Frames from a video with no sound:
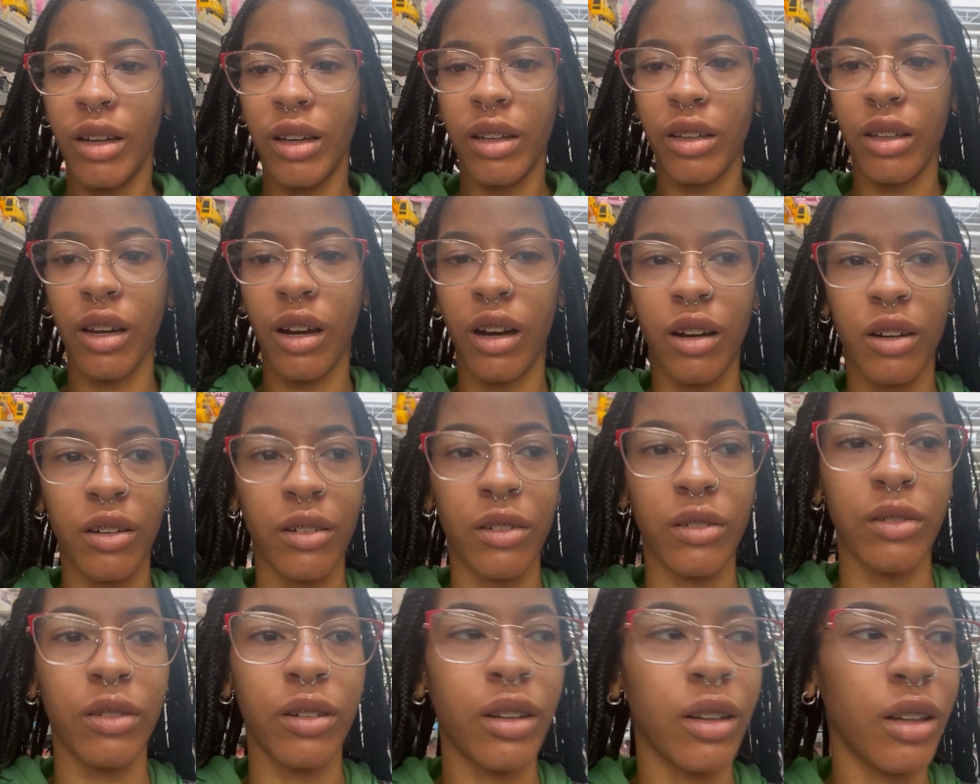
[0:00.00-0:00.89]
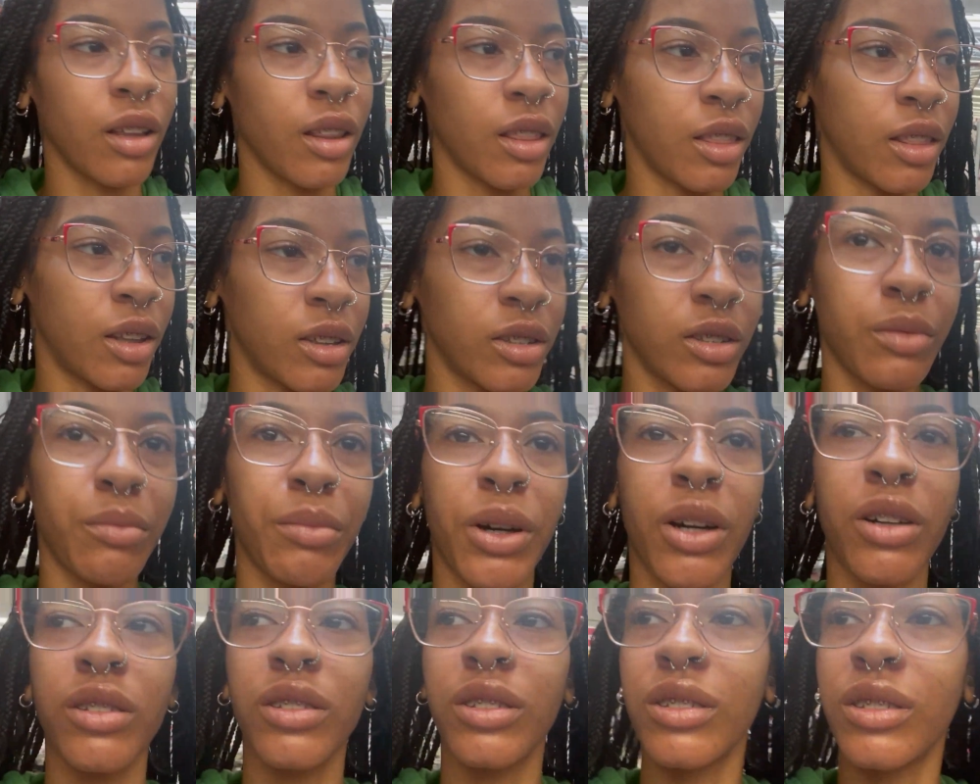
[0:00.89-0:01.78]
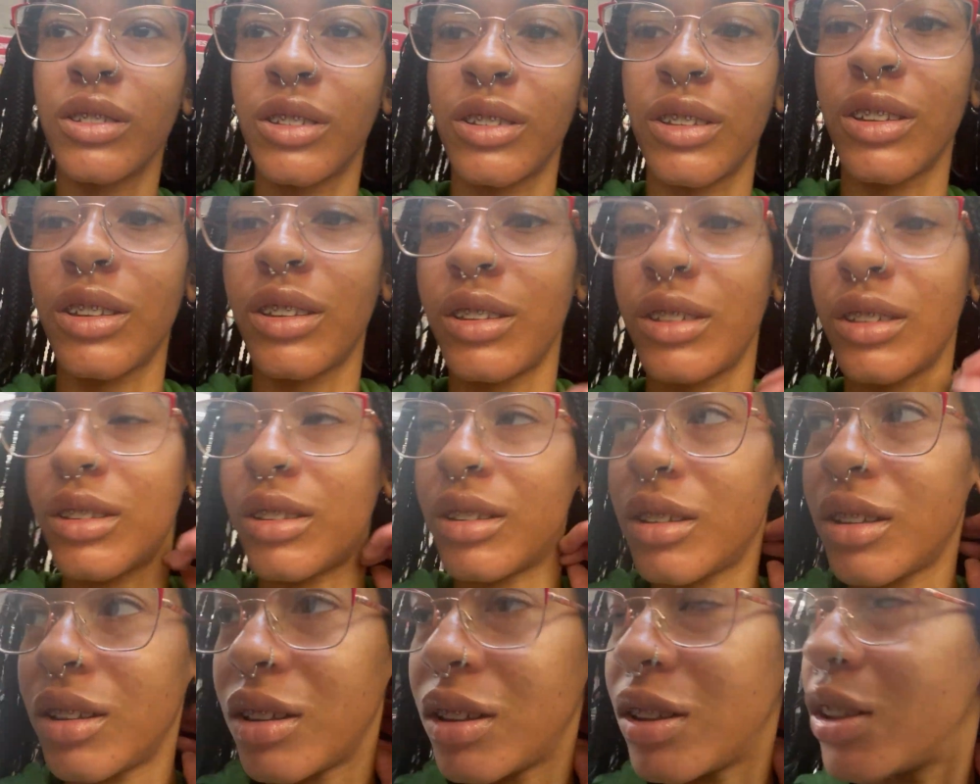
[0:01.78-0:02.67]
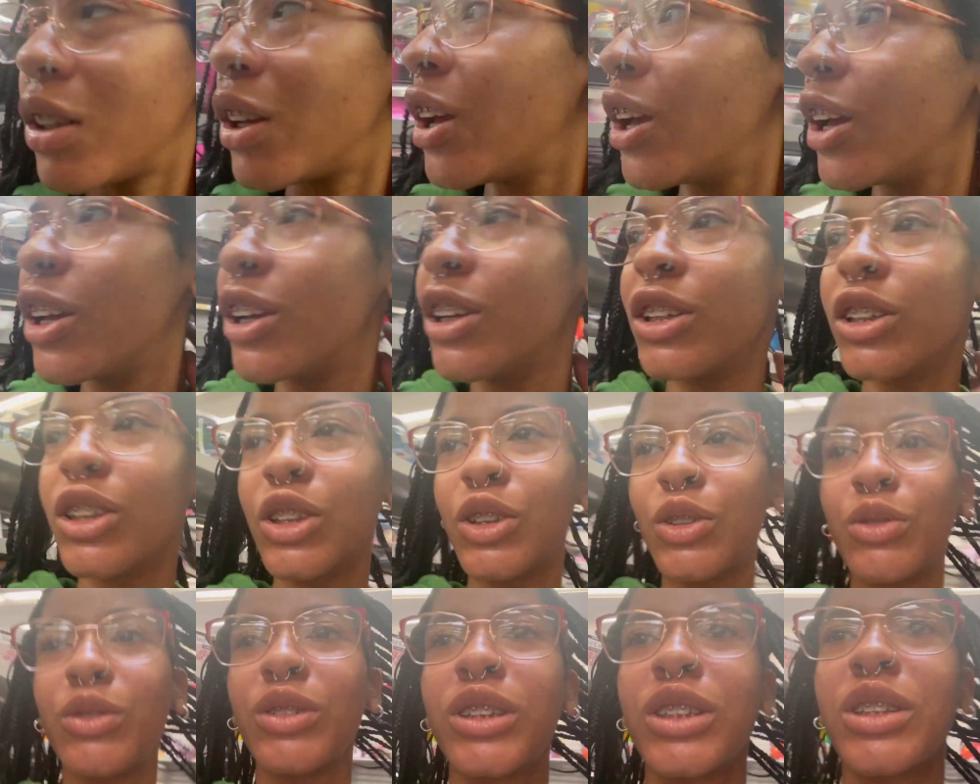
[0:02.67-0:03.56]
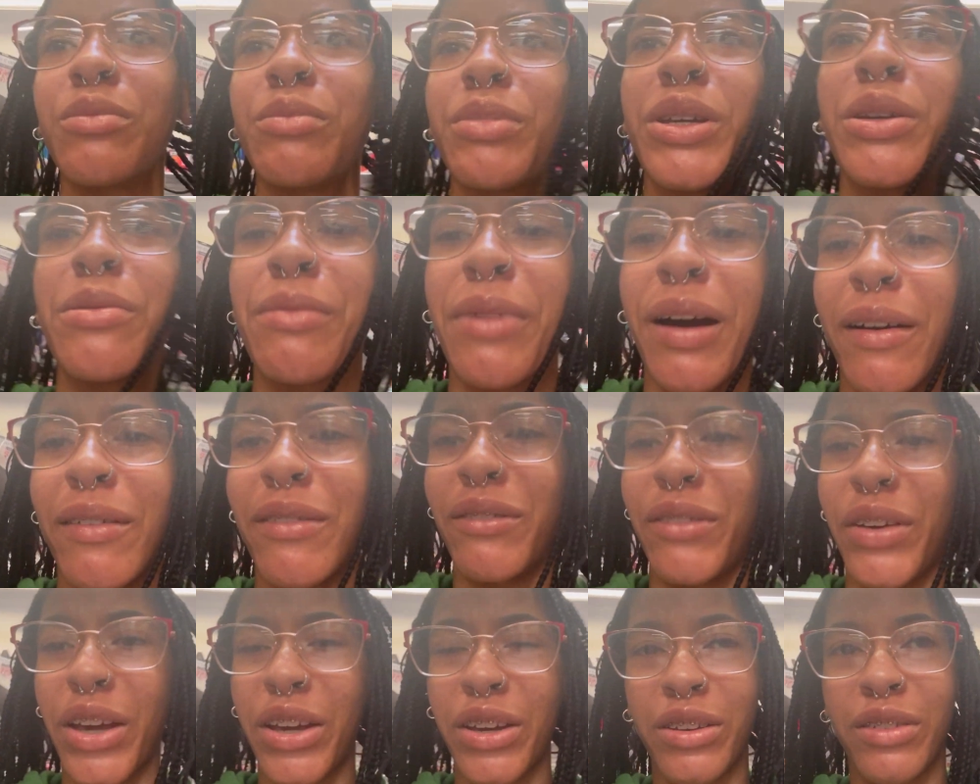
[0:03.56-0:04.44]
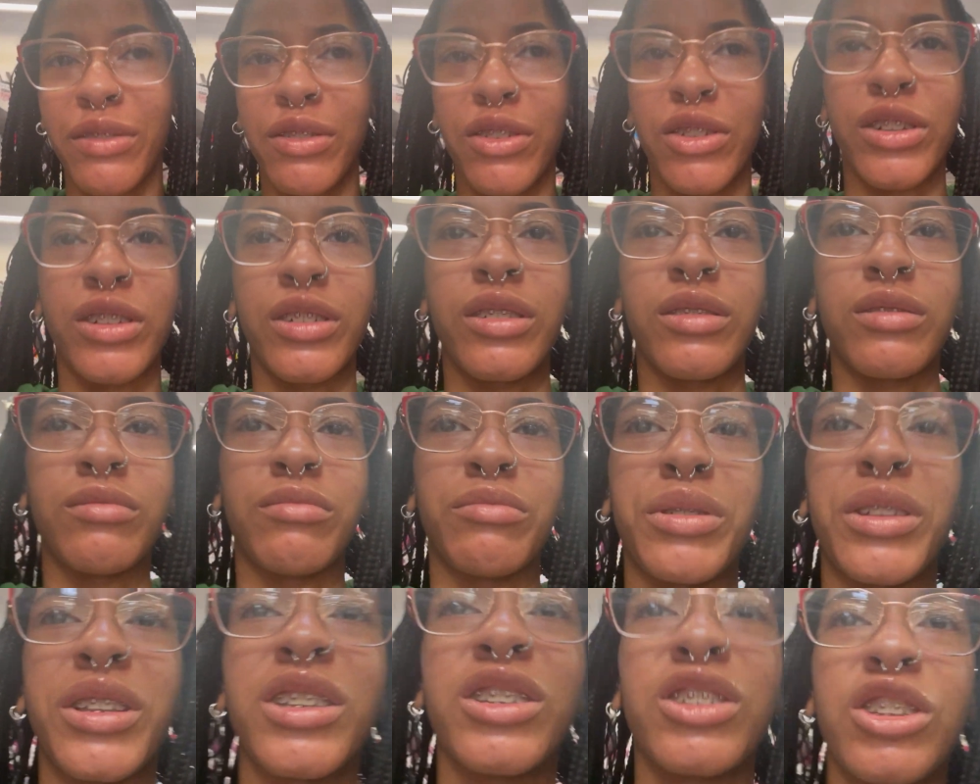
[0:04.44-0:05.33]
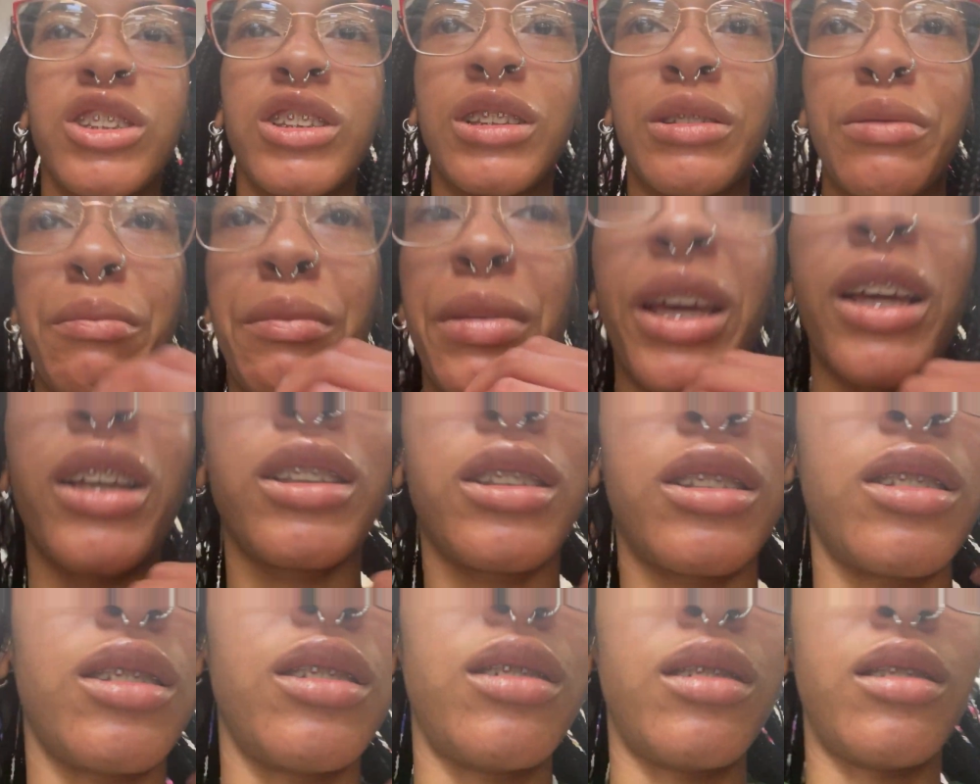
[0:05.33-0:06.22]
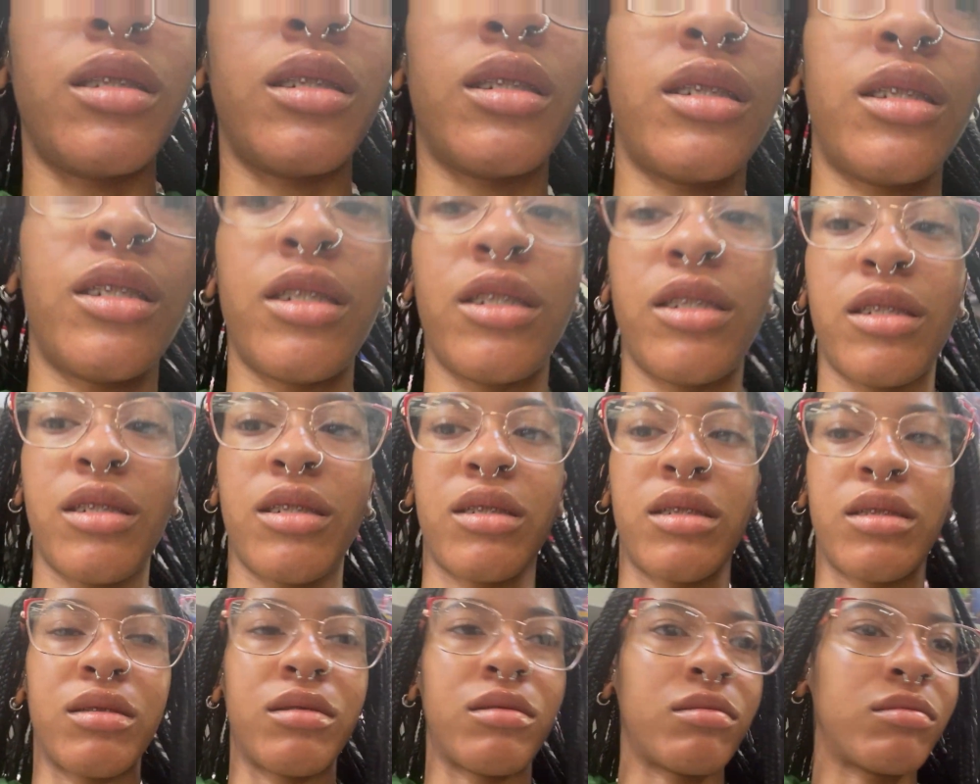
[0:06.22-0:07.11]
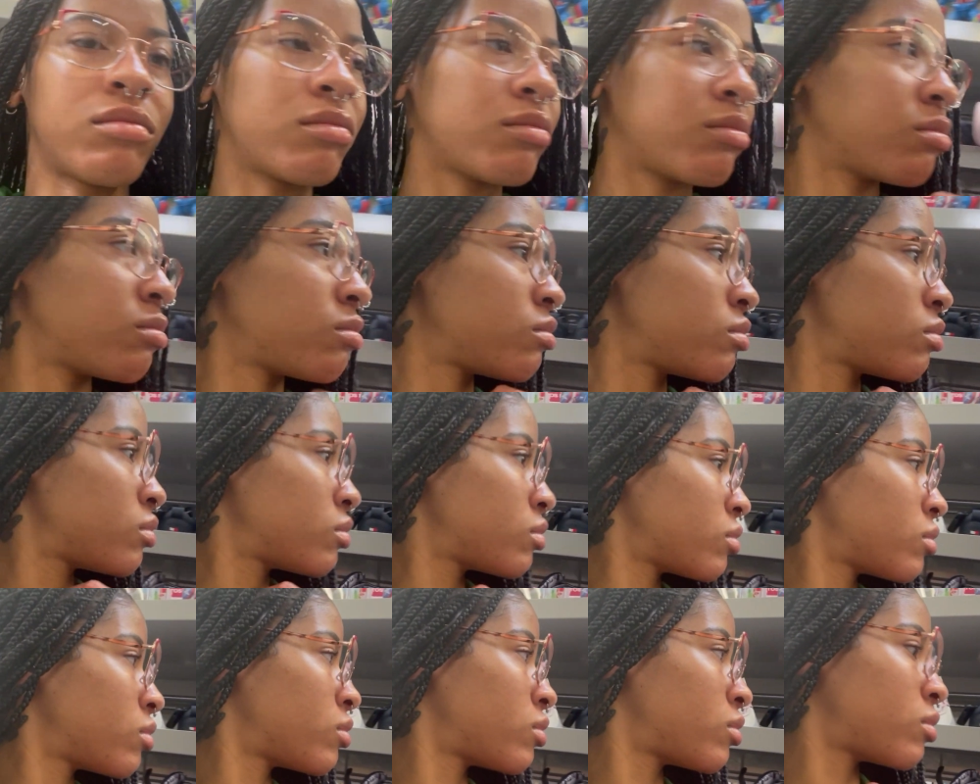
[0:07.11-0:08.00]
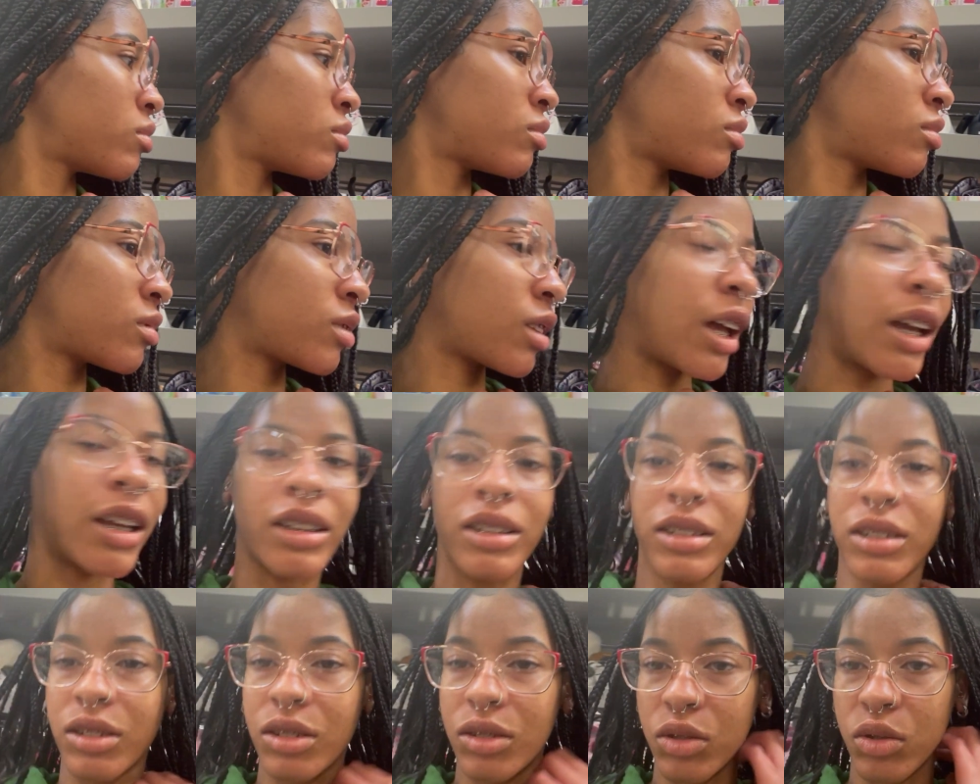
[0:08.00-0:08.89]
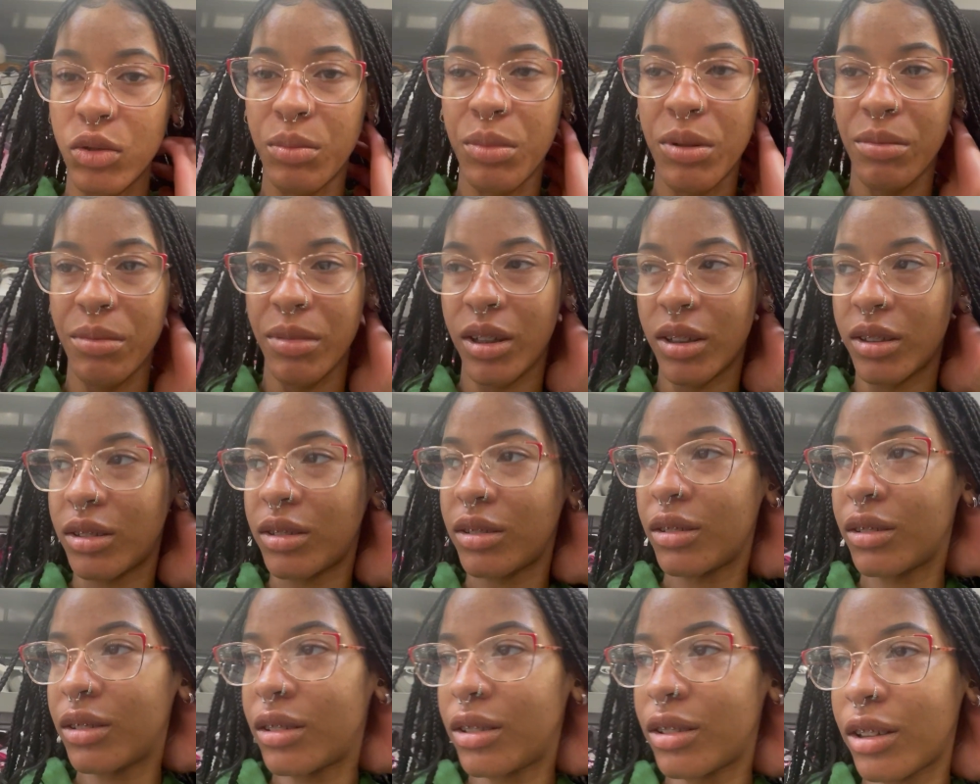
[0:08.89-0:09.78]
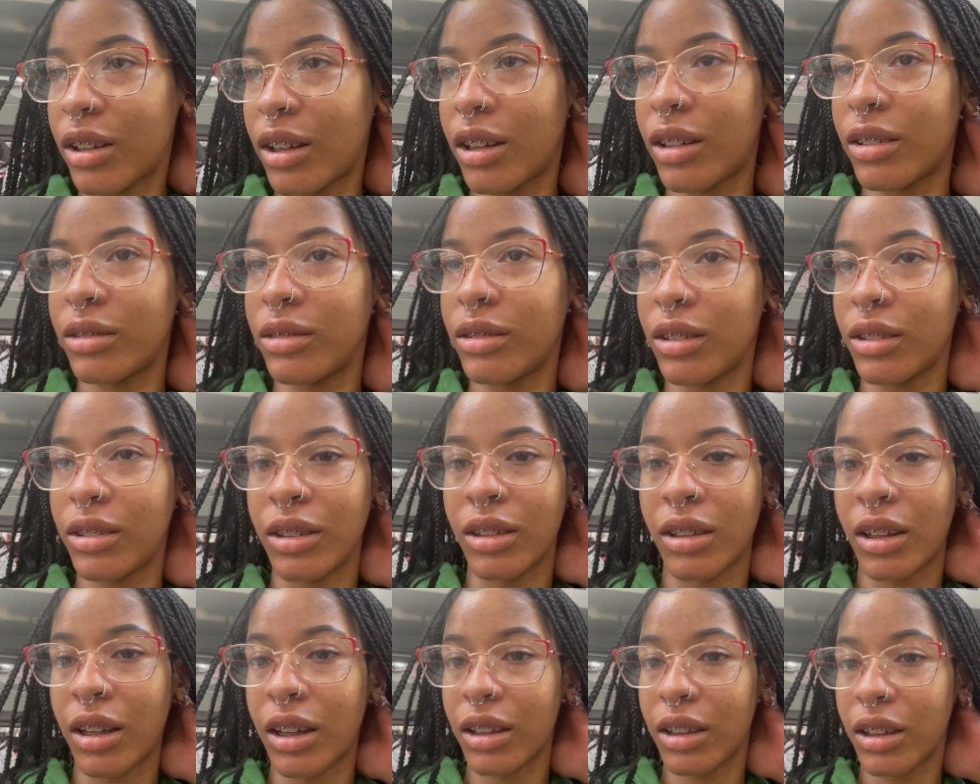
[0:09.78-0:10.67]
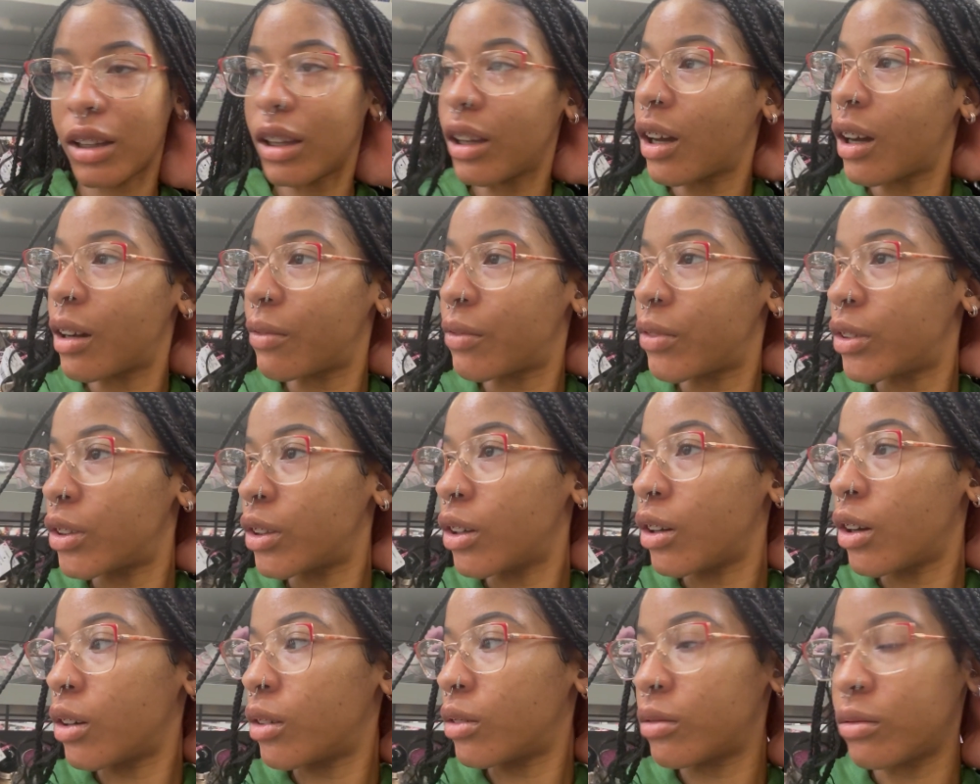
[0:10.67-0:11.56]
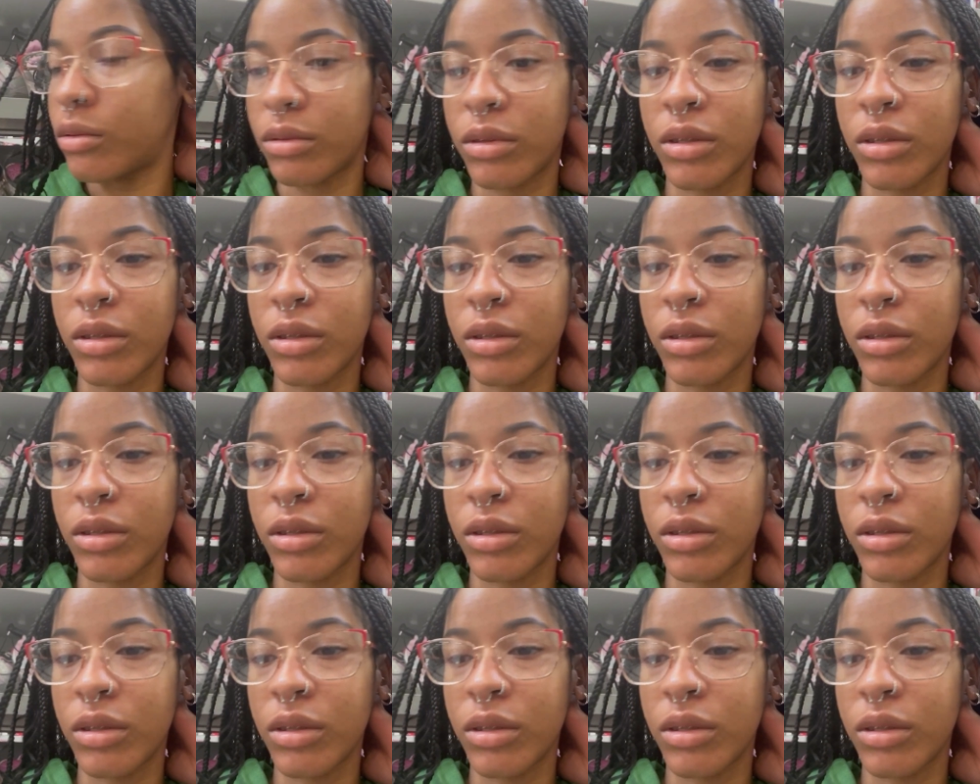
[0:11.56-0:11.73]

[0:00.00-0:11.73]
y'all this Burlington used to be my favorite but it's just messy in here like, it's super messy in here. I, yeah, I think I'm gonna go.